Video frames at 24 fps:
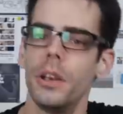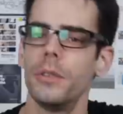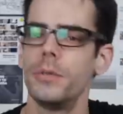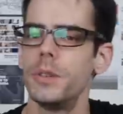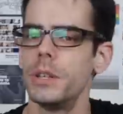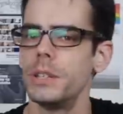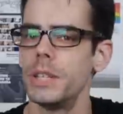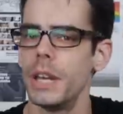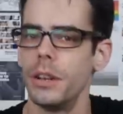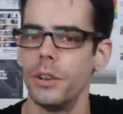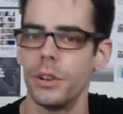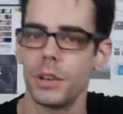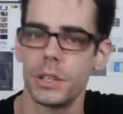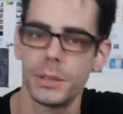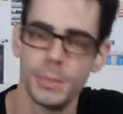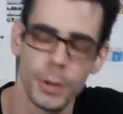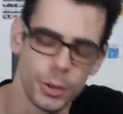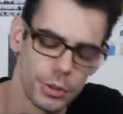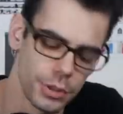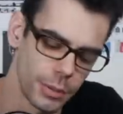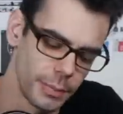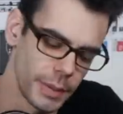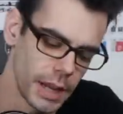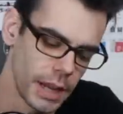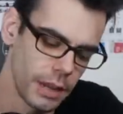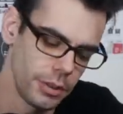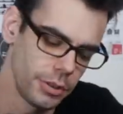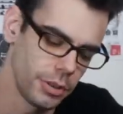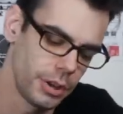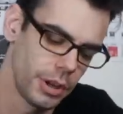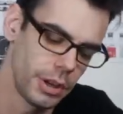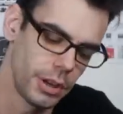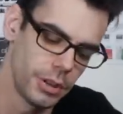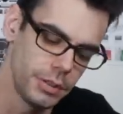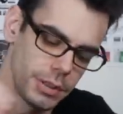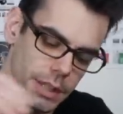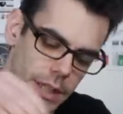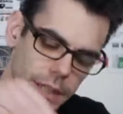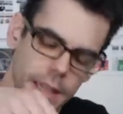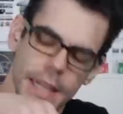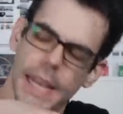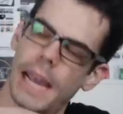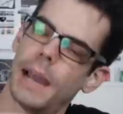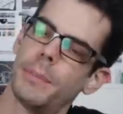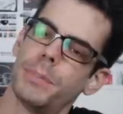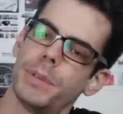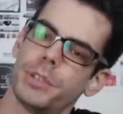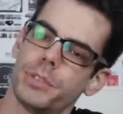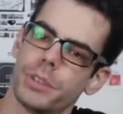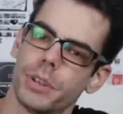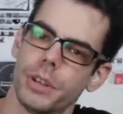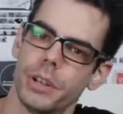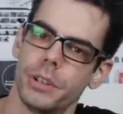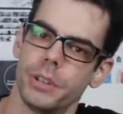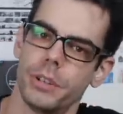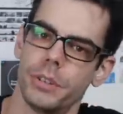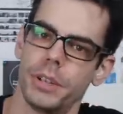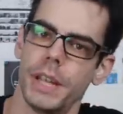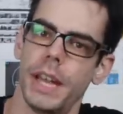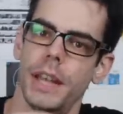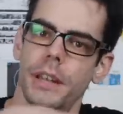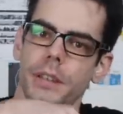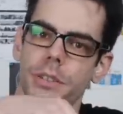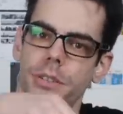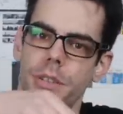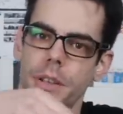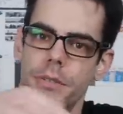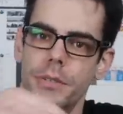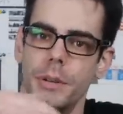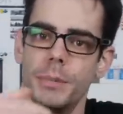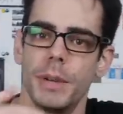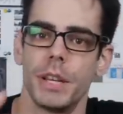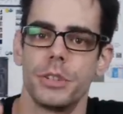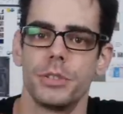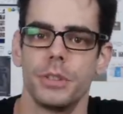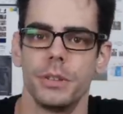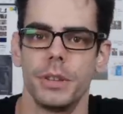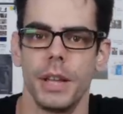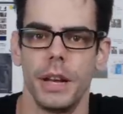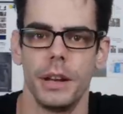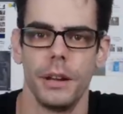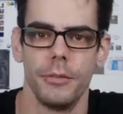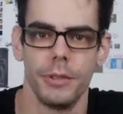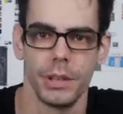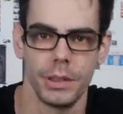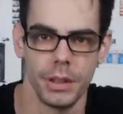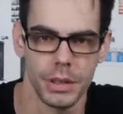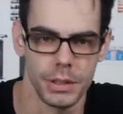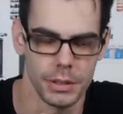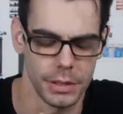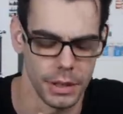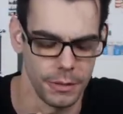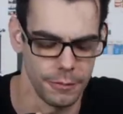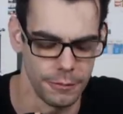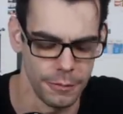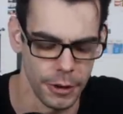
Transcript: have to set your exposure manually using the aperture on your lens. You have to make sure that everything's in